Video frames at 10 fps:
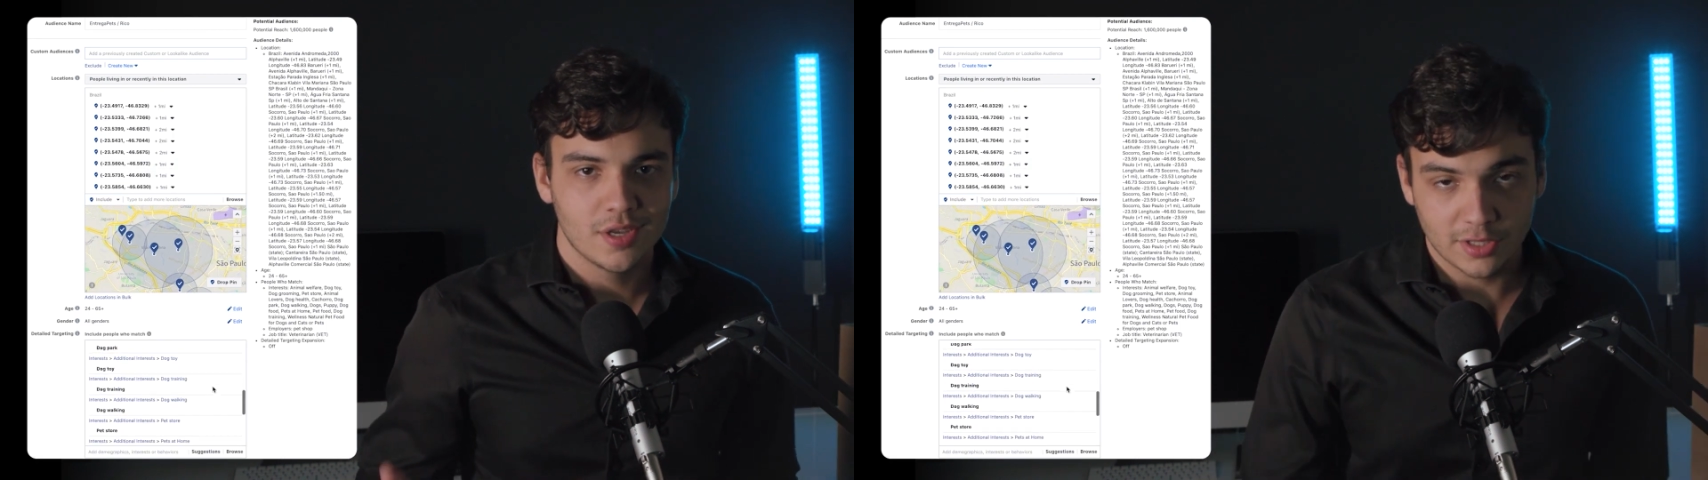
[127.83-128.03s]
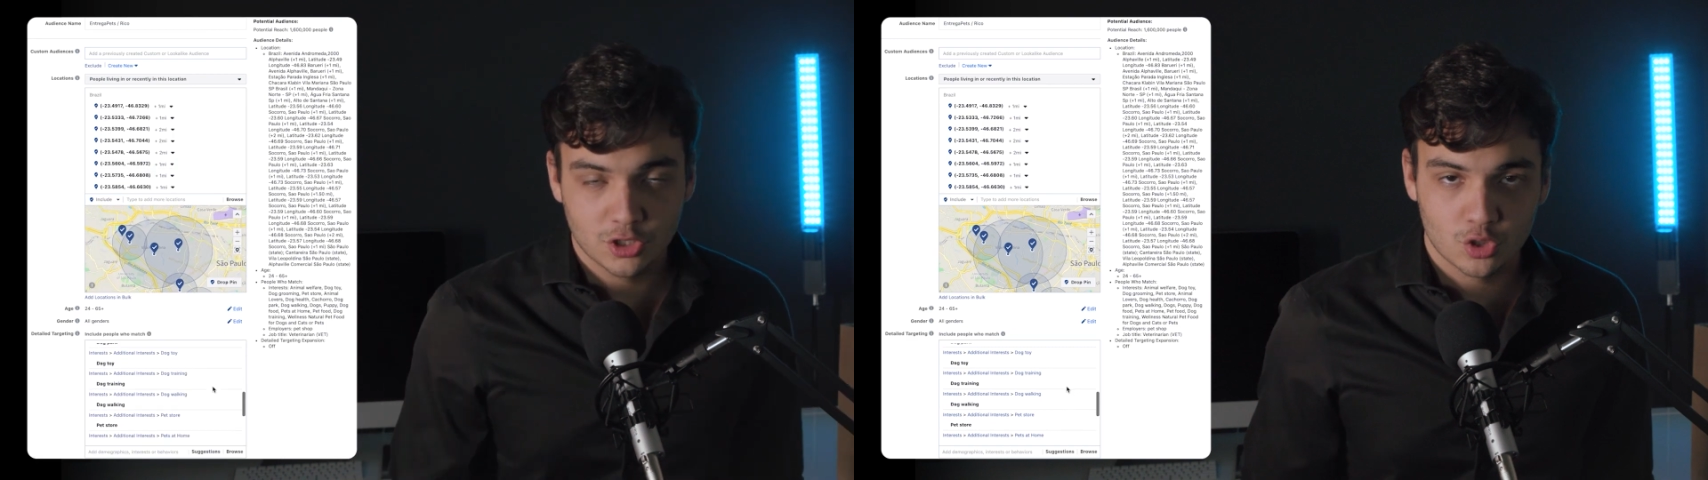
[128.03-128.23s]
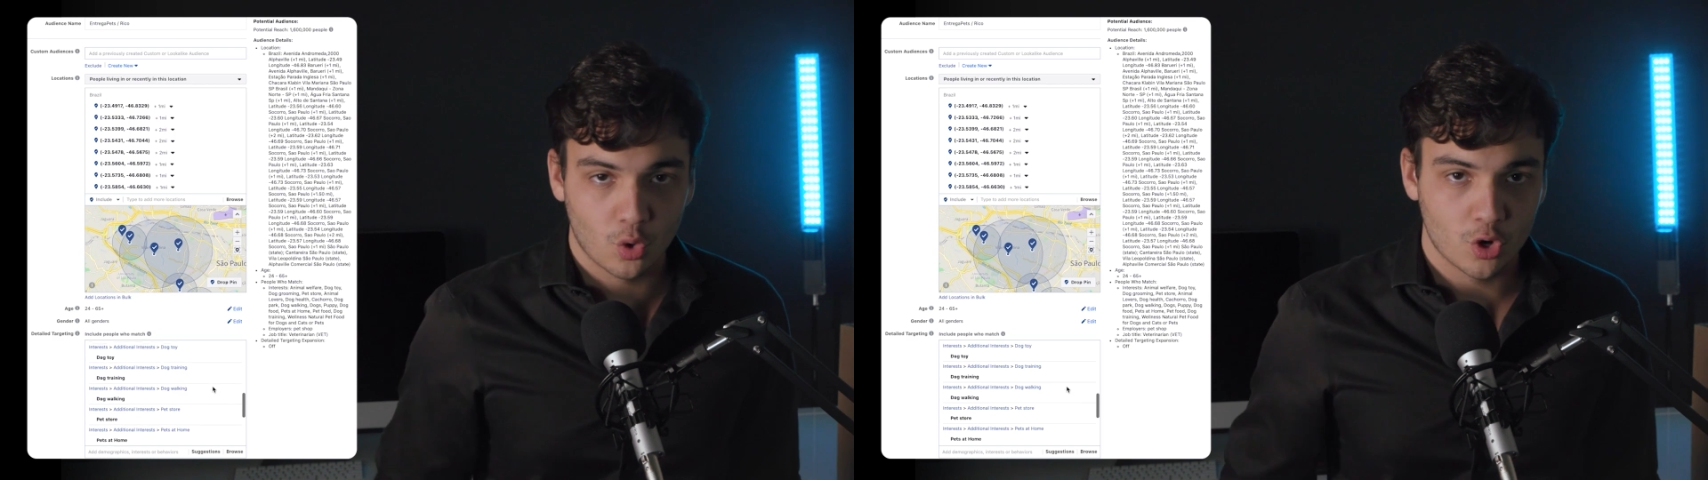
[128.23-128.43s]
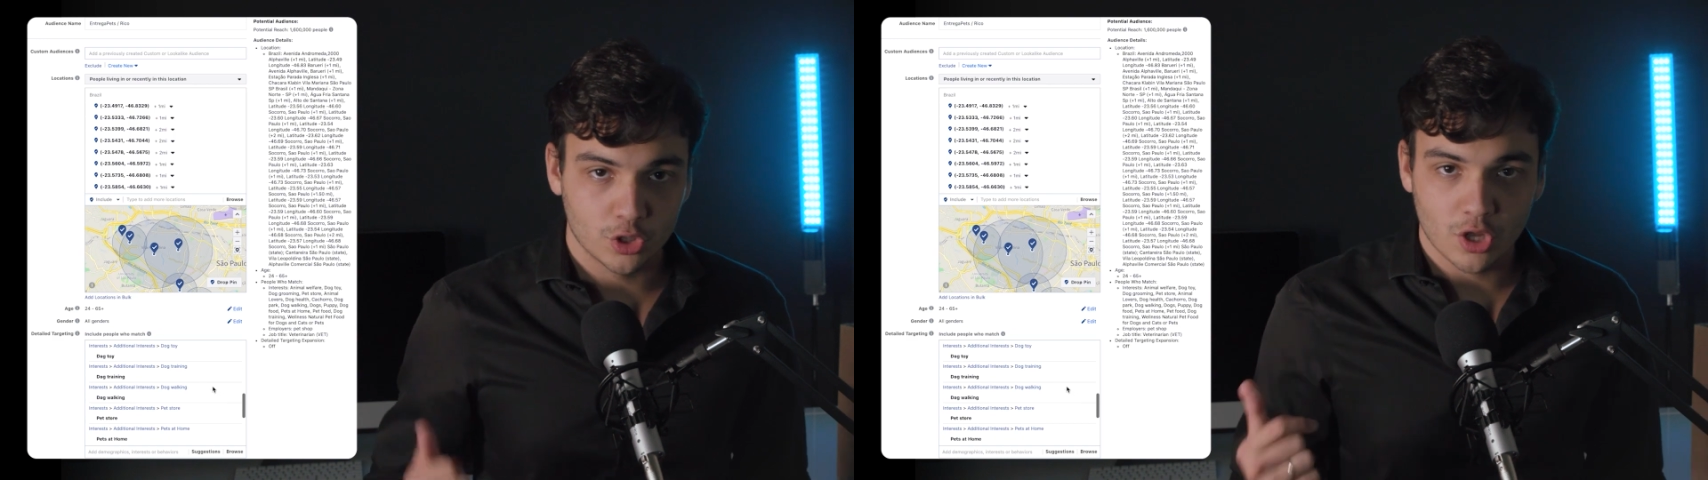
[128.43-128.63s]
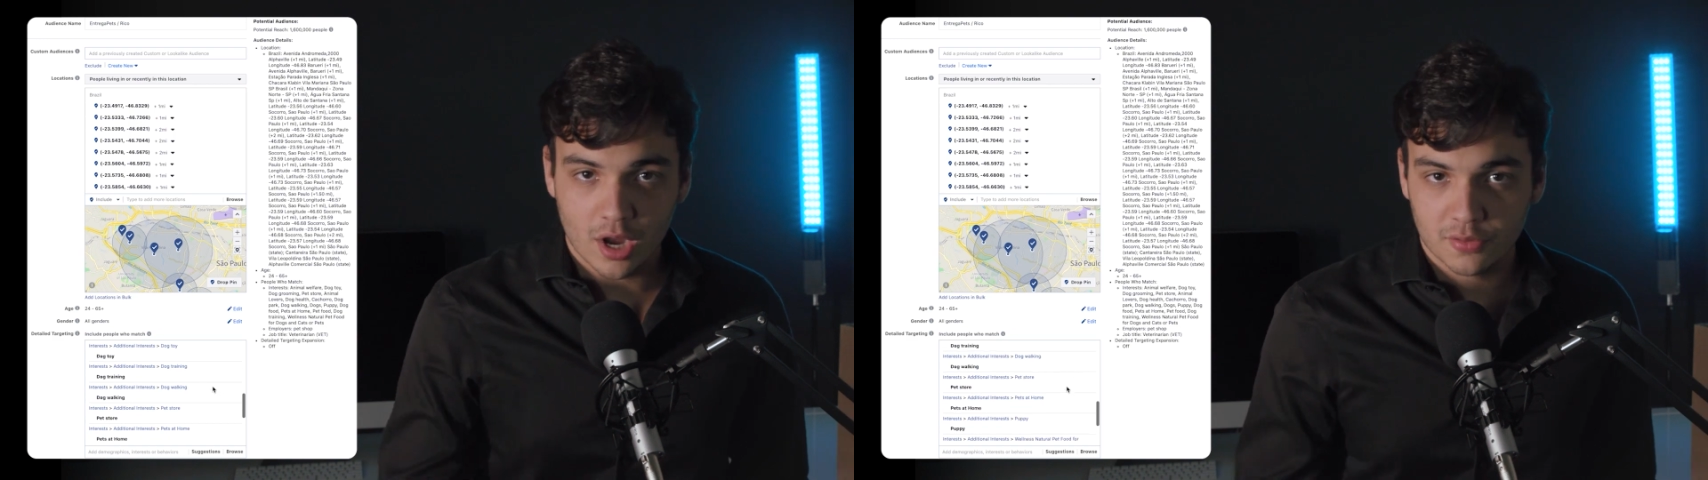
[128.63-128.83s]
pet store,
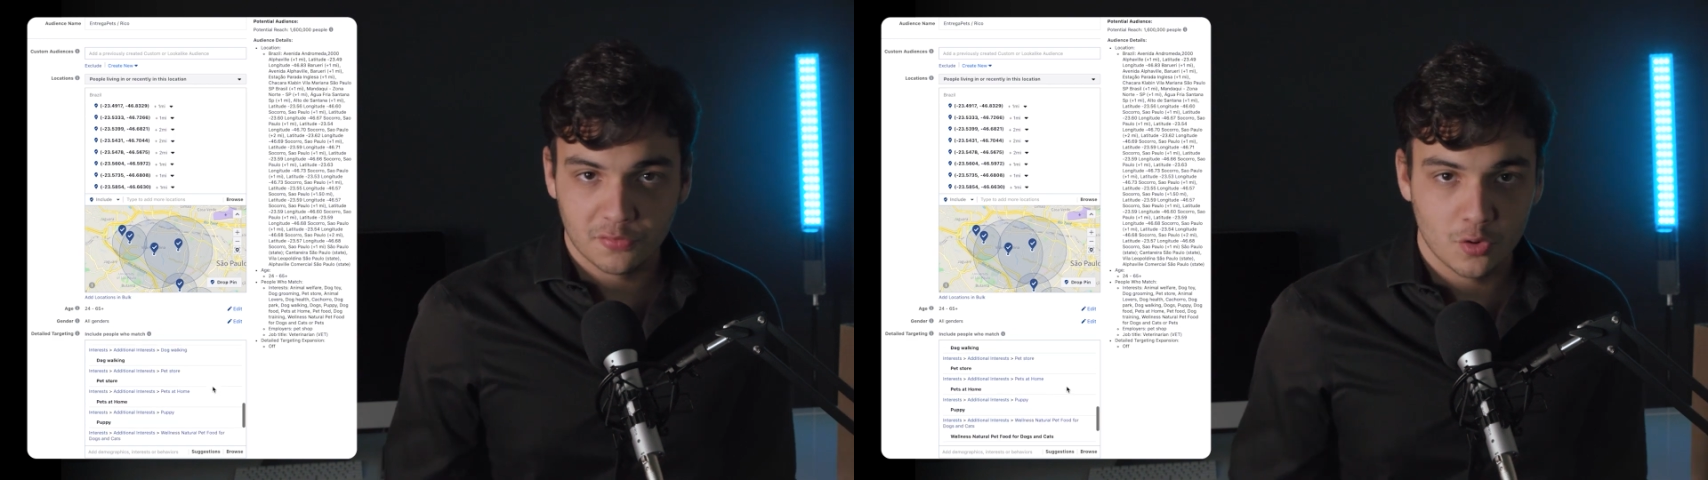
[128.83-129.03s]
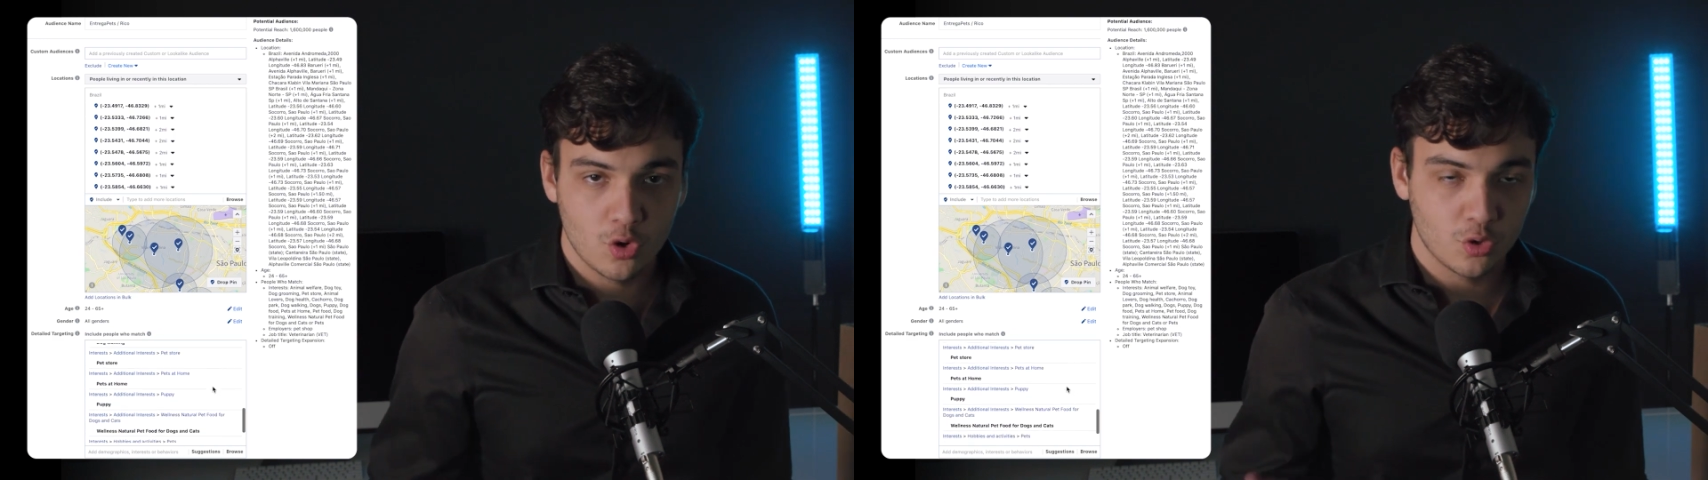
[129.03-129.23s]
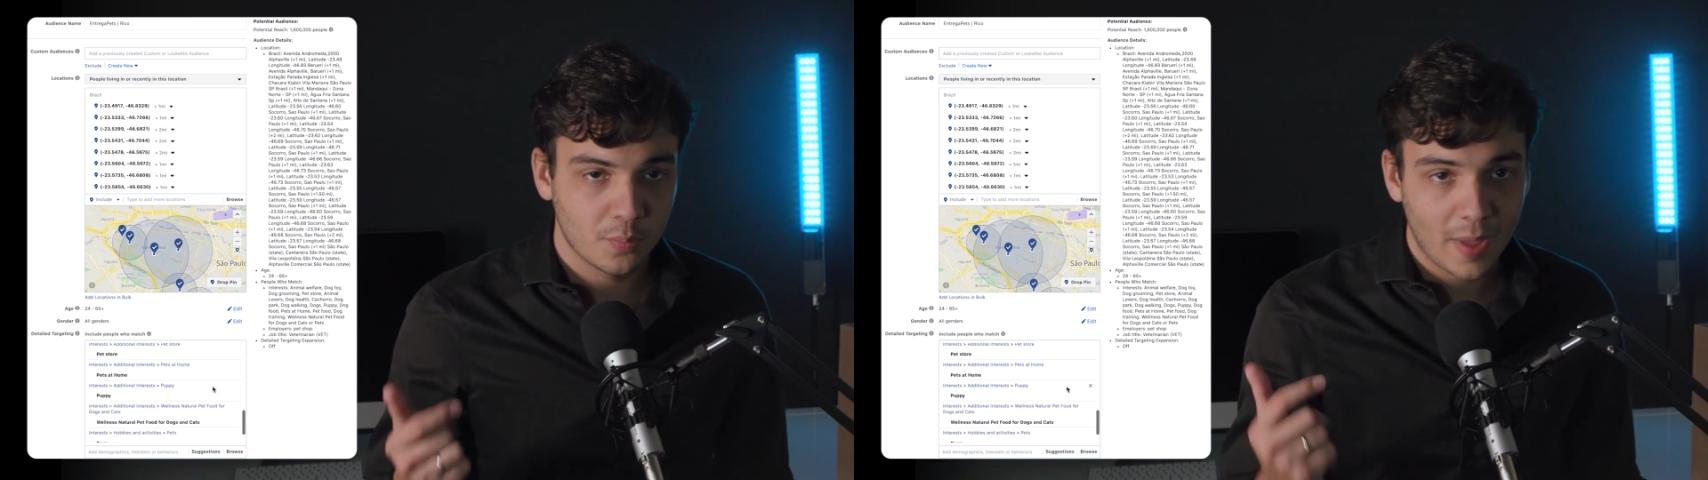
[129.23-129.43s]
dog food,